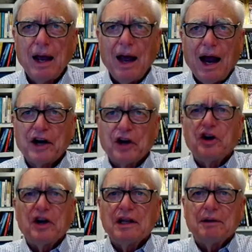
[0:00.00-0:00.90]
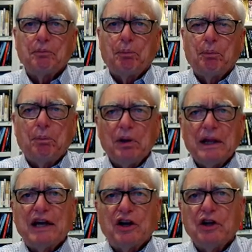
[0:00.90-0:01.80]
Our current
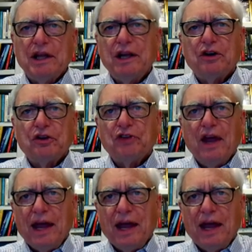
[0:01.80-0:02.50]
political leaders